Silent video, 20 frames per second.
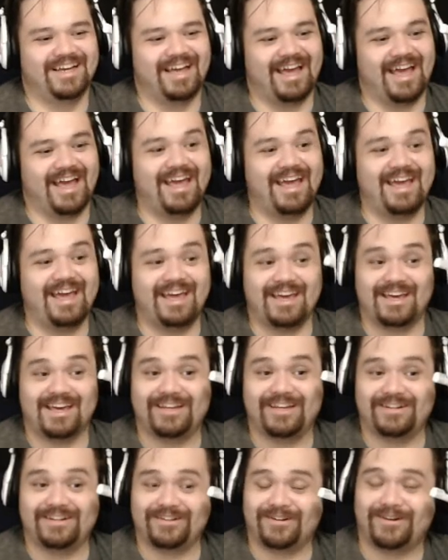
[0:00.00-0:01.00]

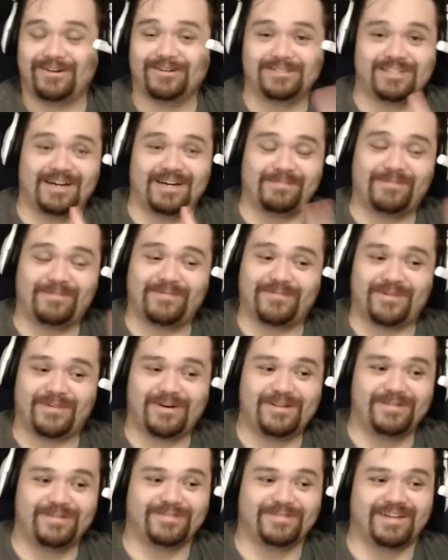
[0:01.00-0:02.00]
and on top of
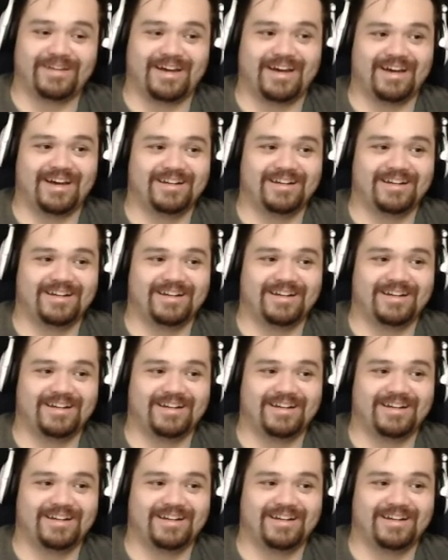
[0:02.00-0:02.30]
all of that,